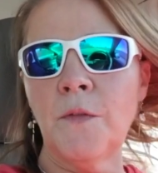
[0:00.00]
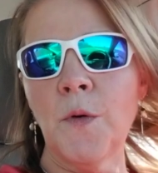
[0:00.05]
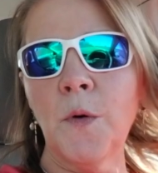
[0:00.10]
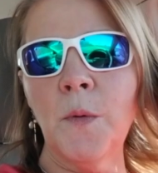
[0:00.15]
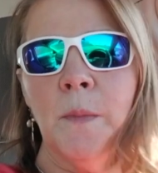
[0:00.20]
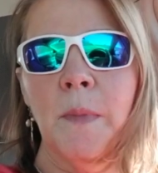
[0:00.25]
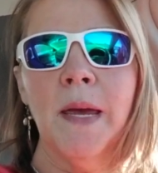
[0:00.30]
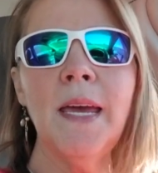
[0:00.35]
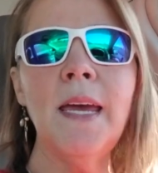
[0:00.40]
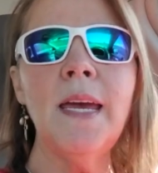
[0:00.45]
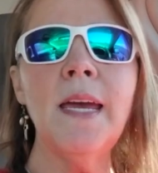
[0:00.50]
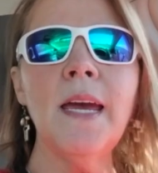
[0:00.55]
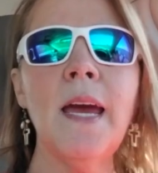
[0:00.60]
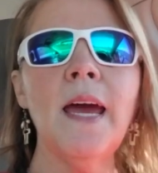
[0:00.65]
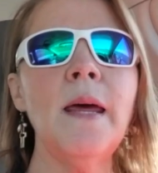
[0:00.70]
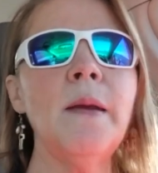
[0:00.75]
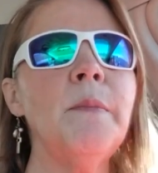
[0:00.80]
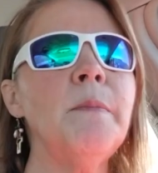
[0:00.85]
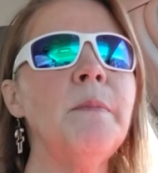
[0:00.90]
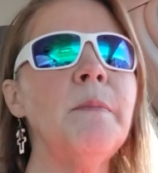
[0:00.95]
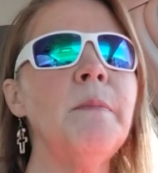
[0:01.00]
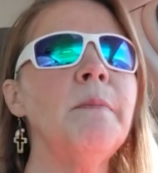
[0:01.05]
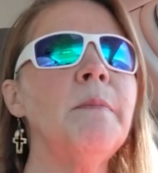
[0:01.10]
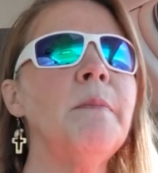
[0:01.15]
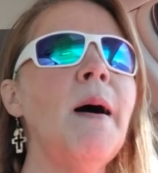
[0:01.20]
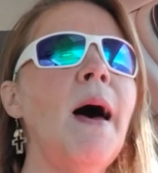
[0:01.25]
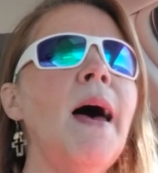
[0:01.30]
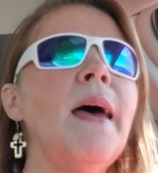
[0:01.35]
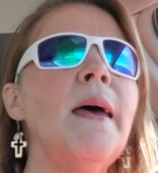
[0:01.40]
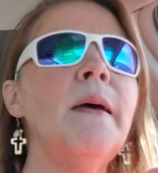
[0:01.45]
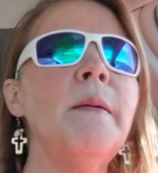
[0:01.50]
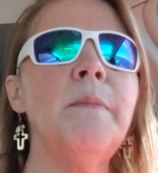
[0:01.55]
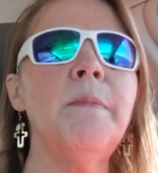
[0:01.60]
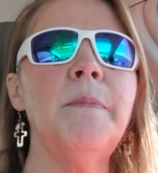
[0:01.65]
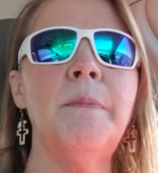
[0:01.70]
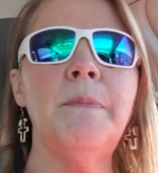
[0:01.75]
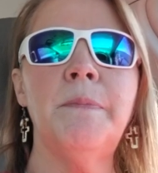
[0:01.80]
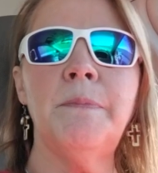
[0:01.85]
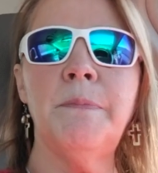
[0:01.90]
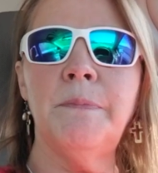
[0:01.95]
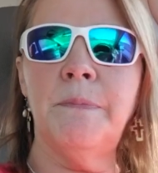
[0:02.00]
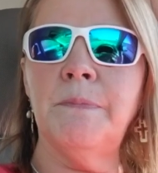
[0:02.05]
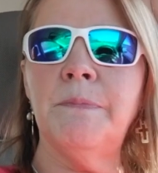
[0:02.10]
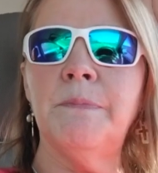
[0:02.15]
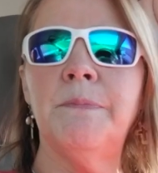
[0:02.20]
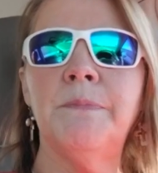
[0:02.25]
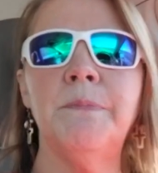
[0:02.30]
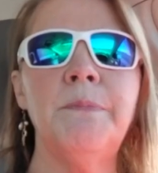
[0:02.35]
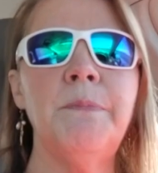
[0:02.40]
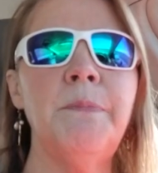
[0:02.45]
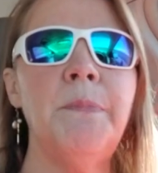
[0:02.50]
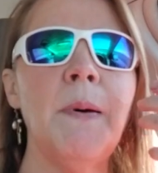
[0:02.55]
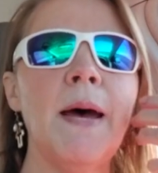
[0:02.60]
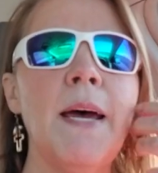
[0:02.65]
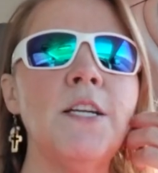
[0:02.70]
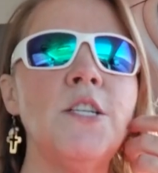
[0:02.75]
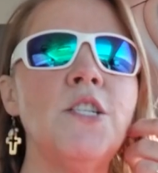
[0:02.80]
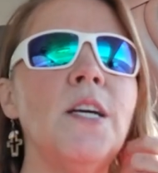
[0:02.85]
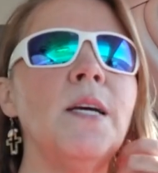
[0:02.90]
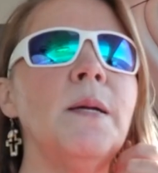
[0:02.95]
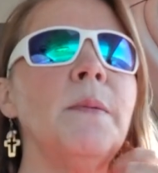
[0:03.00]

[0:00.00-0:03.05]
for me, in my budget,